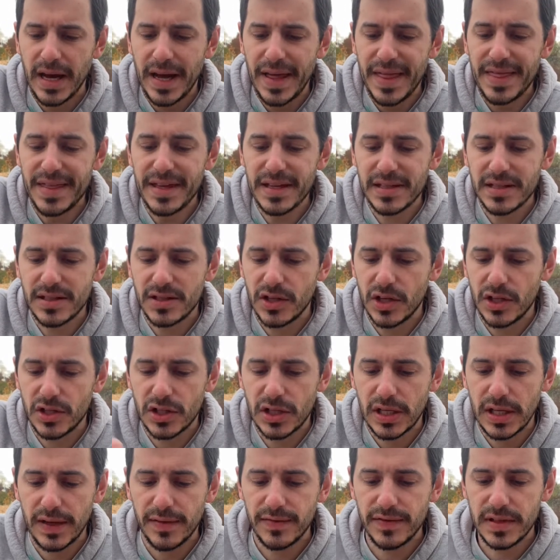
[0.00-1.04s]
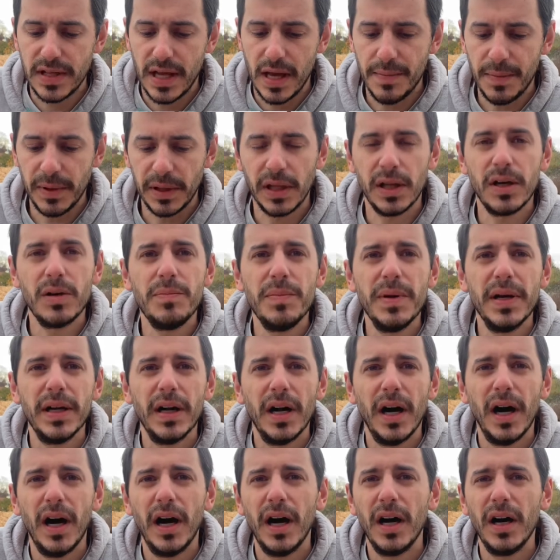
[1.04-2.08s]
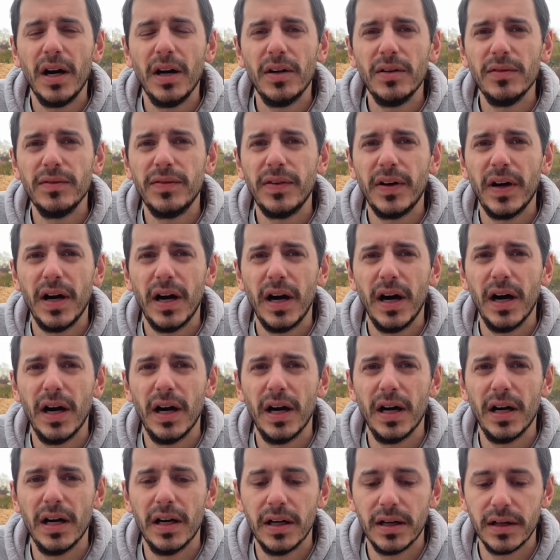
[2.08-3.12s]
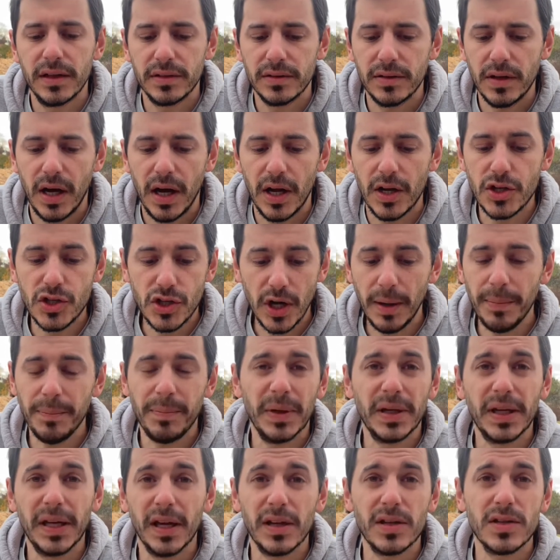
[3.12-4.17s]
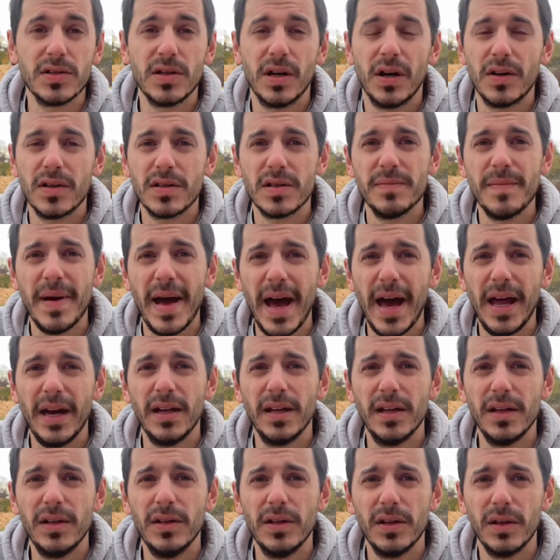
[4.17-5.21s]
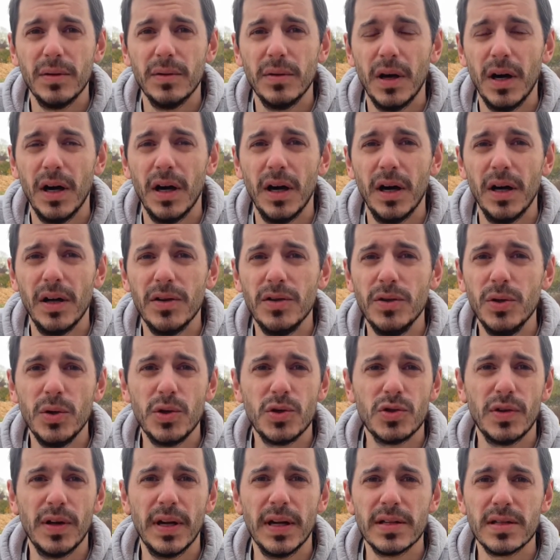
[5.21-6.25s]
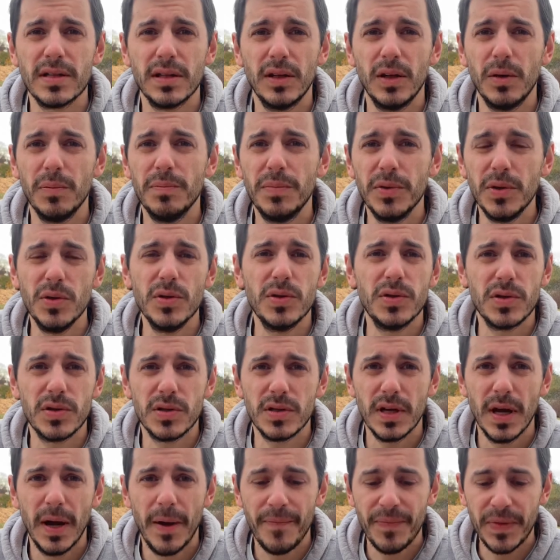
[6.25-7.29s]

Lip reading: This just gives them a little bit of a jump, a kickstart, some added nutrients, a little boost,